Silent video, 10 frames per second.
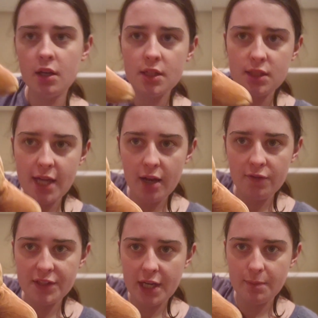Day of
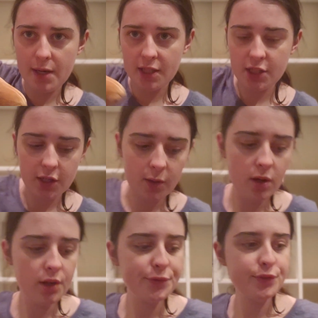the Dead Benny too.
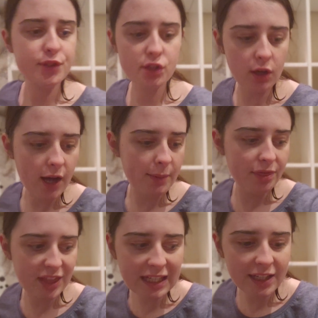So I'm
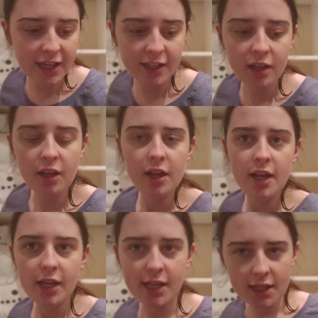thinking
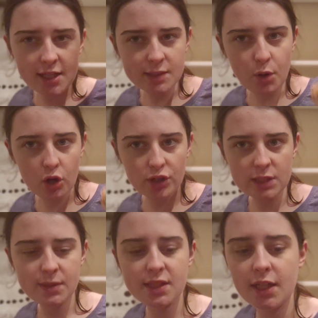he is more
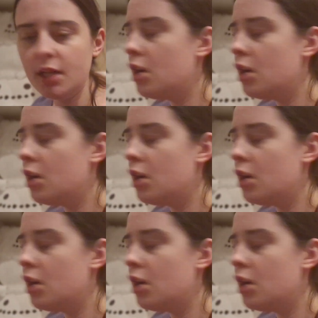Christmassy,